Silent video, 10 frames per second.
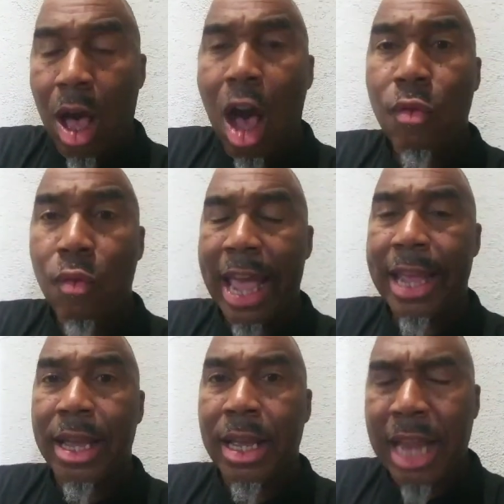all
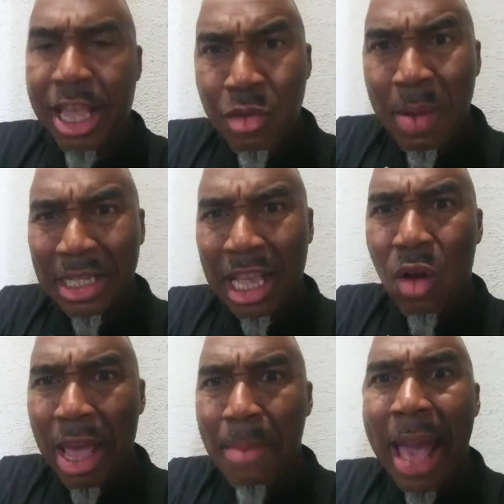right. Now you may say,
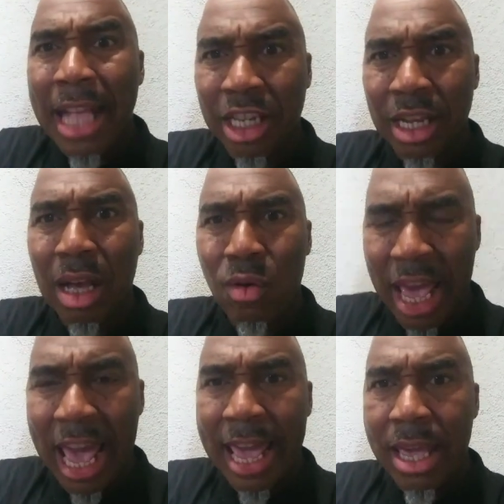okay, Magic,
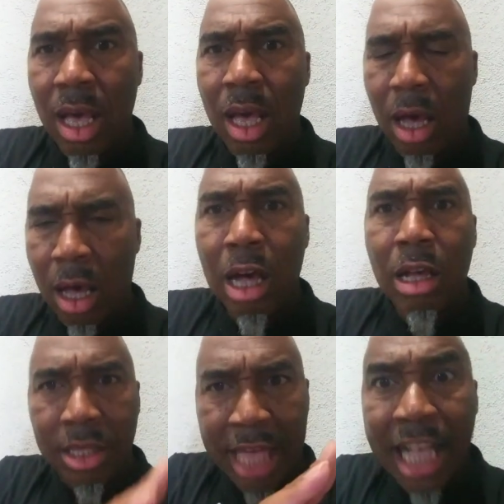okay,
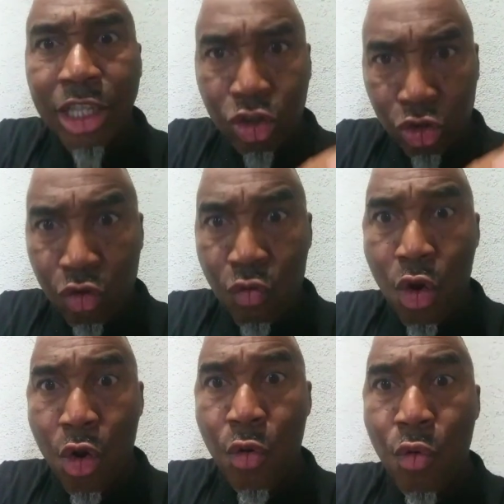uh, that's
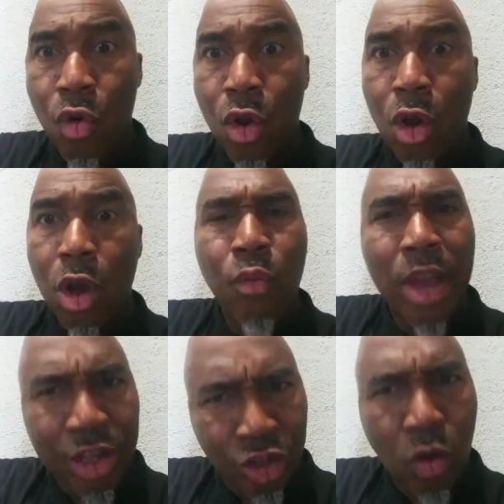true.
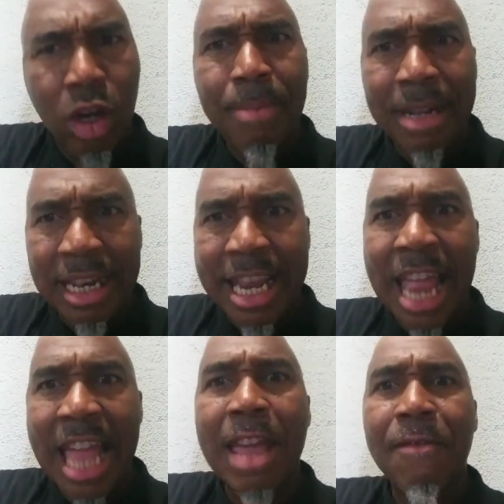We sort of
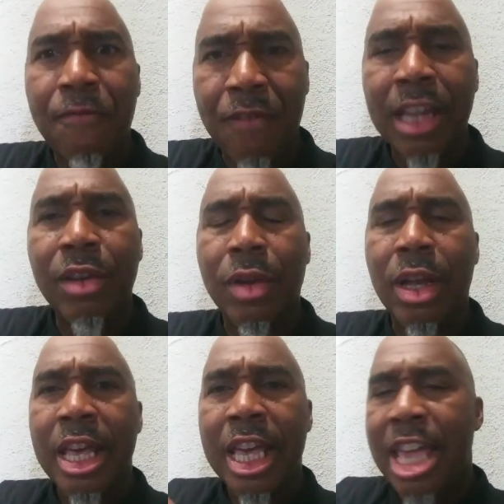believe that that
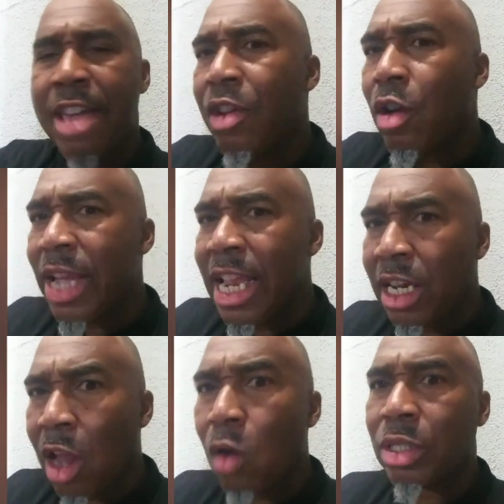Federer, even though he
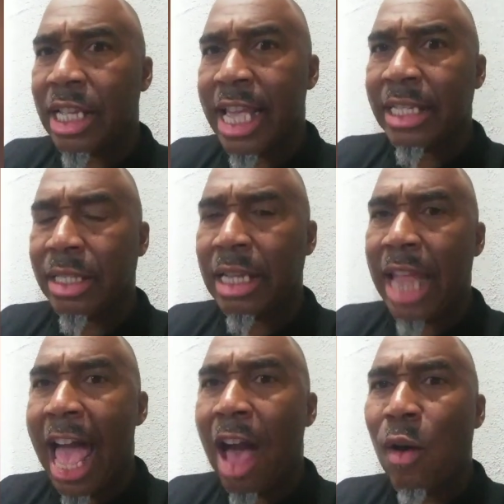lost against
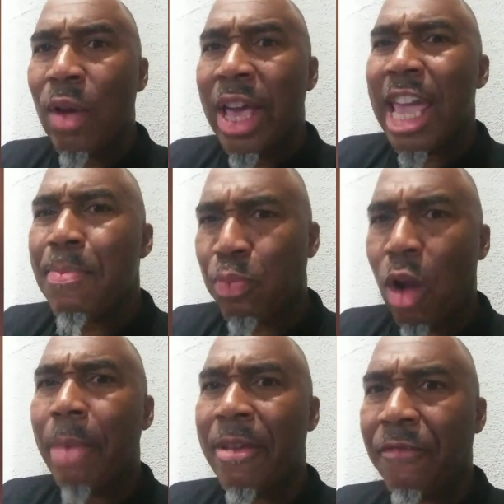Nadal, he
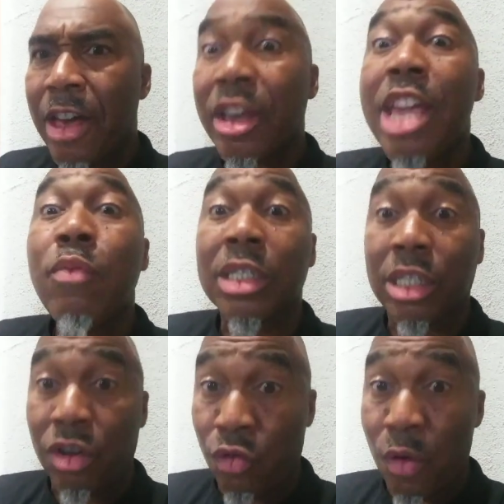probably felt he was
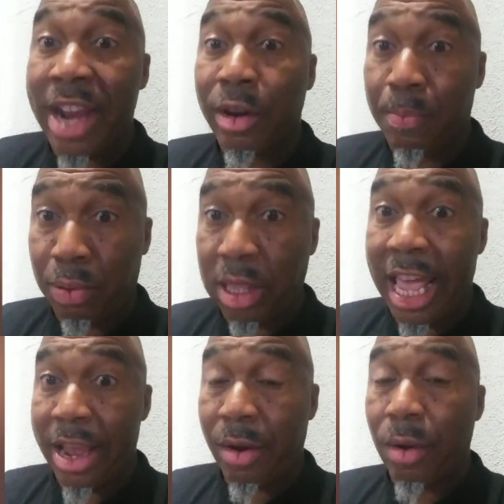the greater
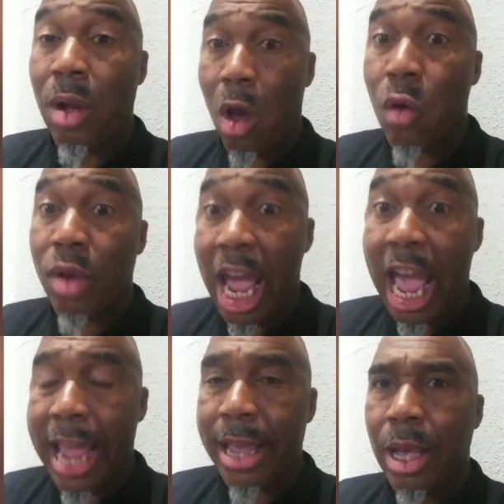player.
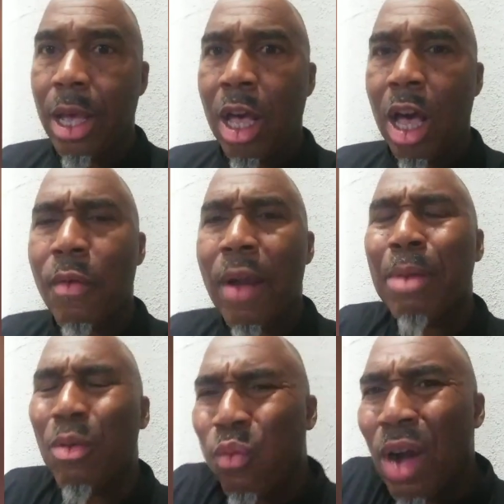Okay, all right,
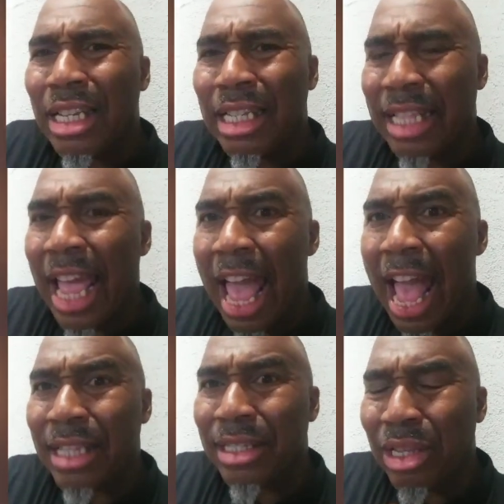but what does that
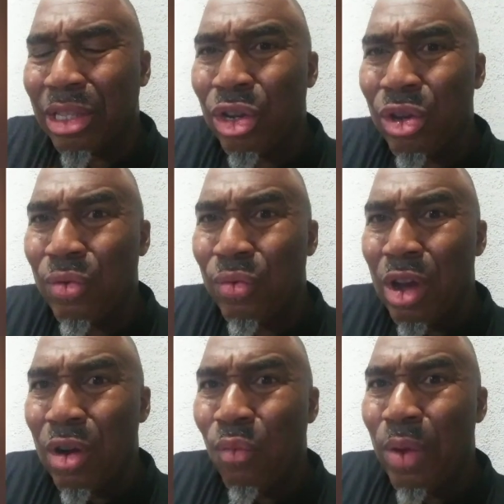has to do
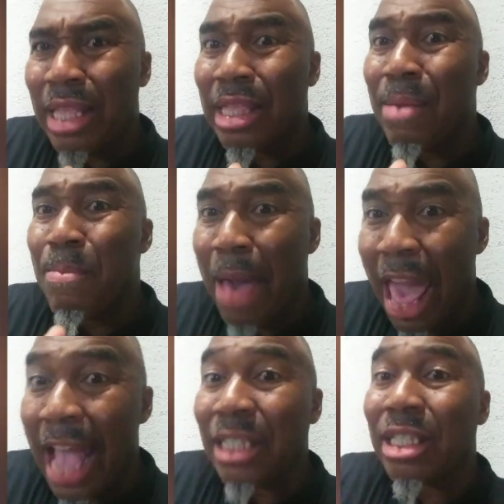with the
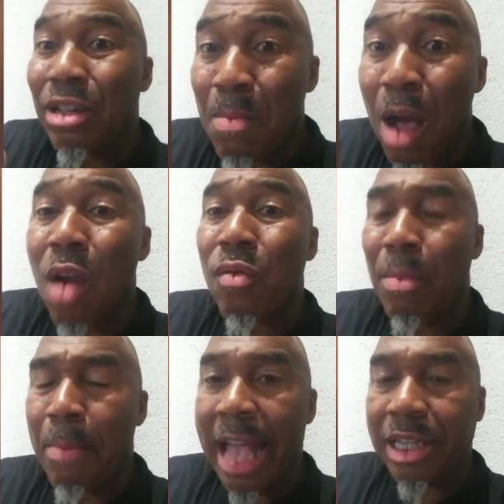match
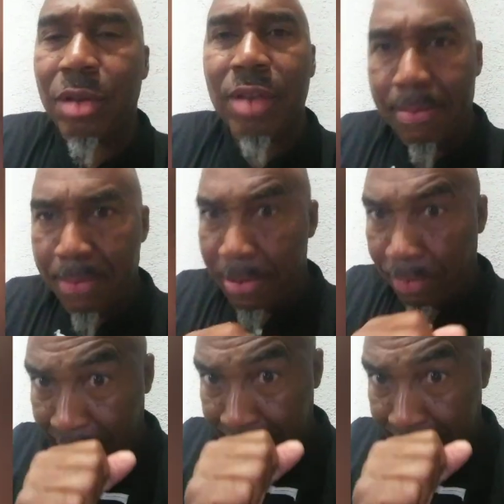tomorrow, Magic? Okay, people,